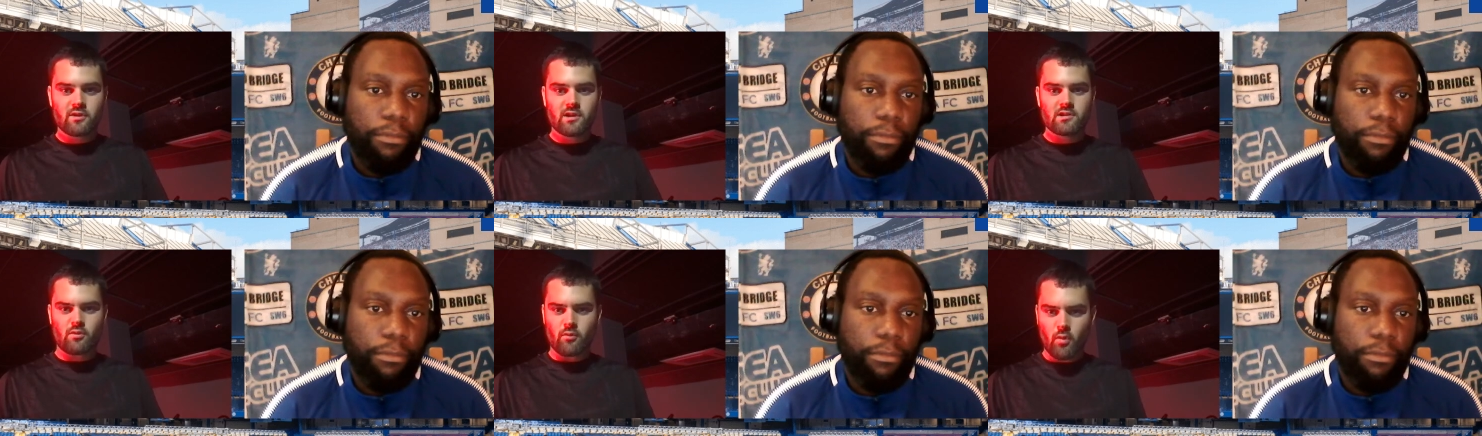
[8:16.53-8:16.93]

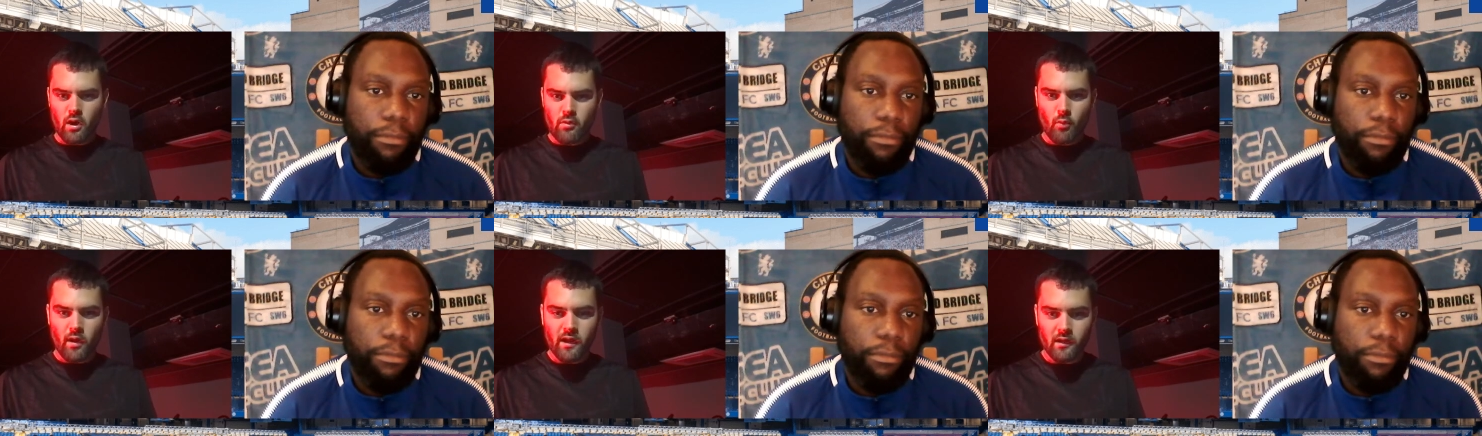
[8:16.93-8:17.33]
Speaker 1: as a
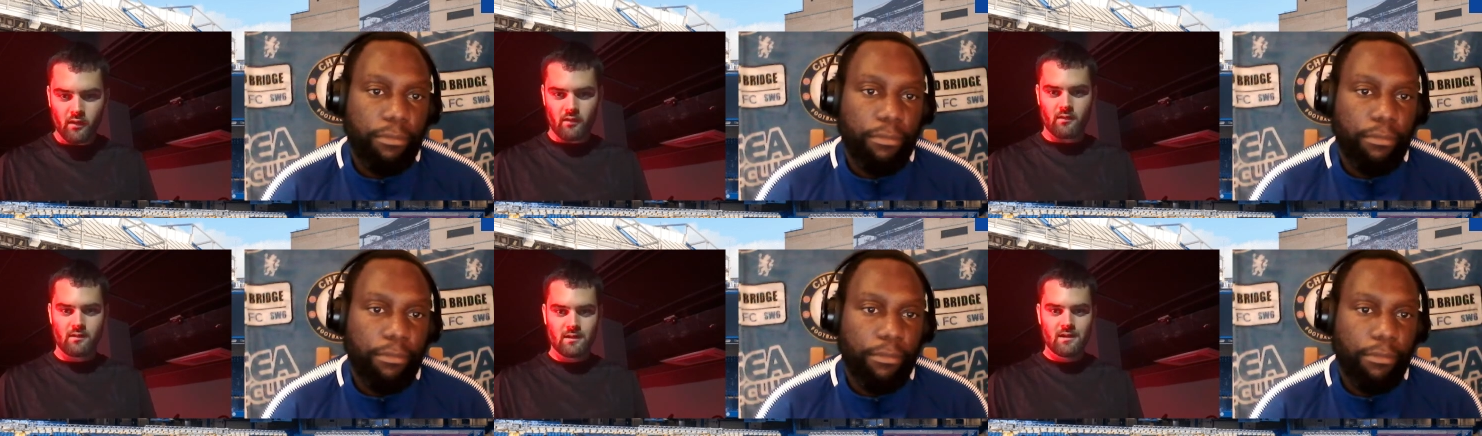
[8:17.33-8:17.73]
right
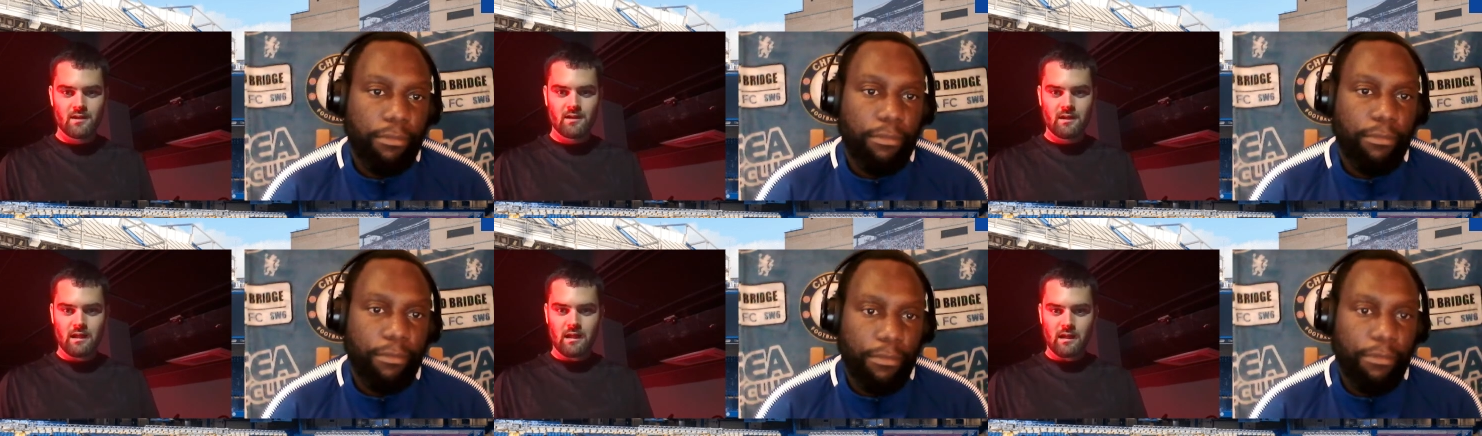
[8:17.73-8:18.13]
winger
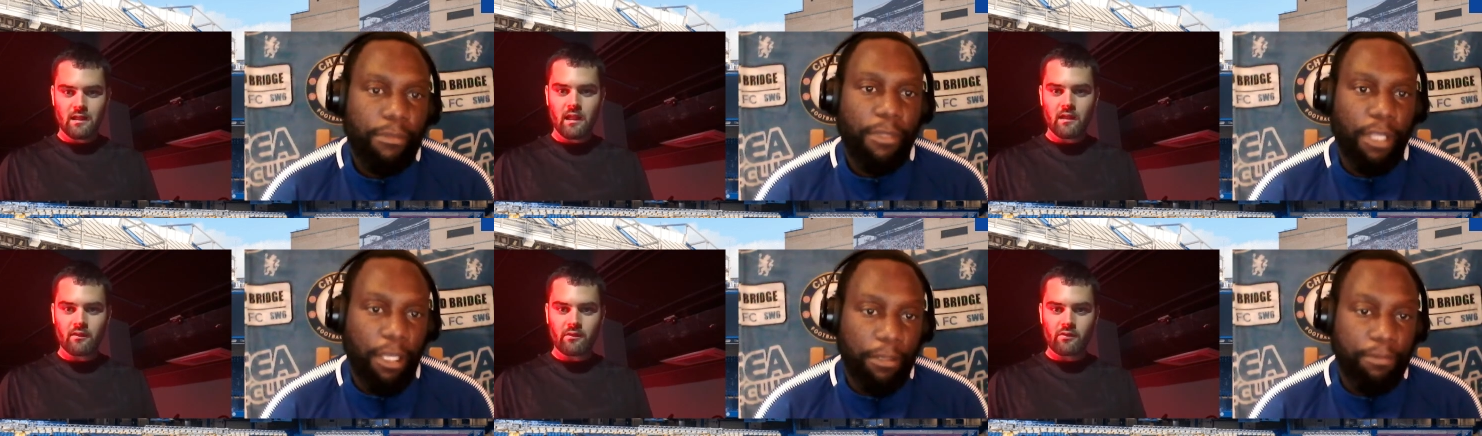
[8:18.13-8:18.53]

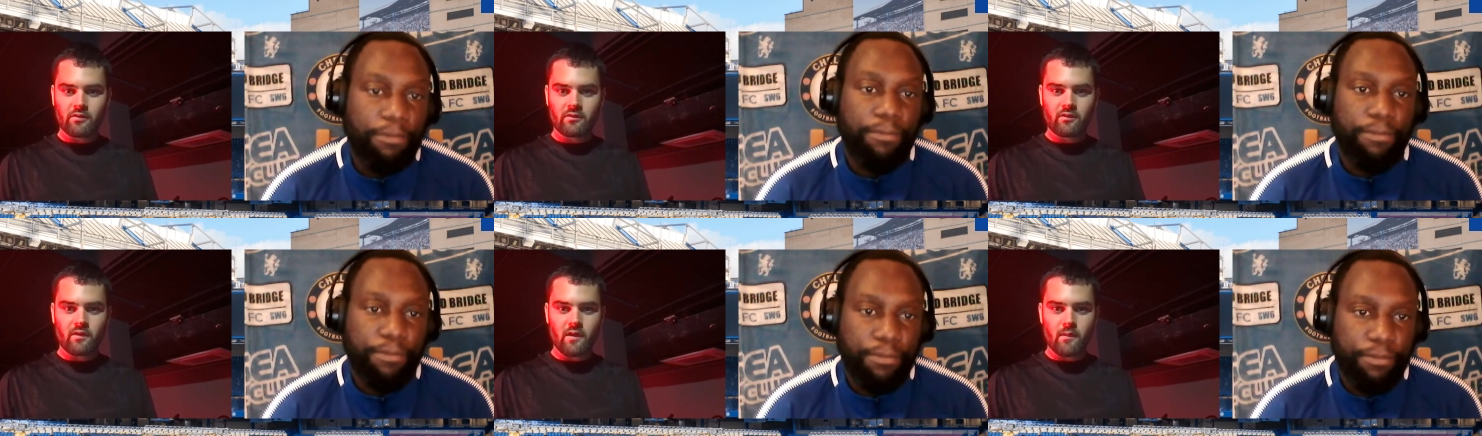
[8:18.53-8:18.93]

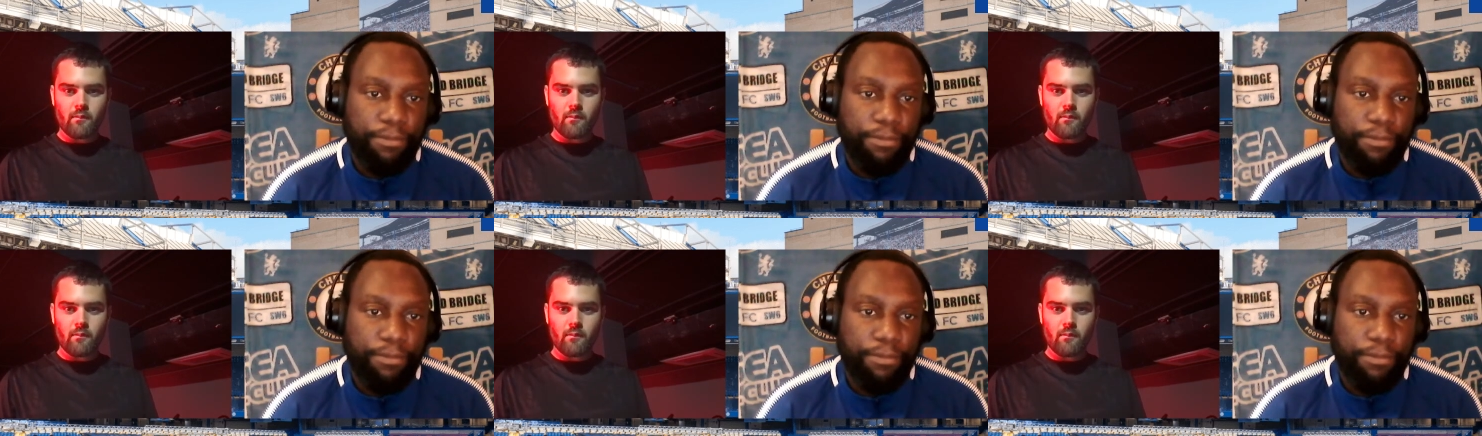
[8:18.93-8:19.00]
against yeah.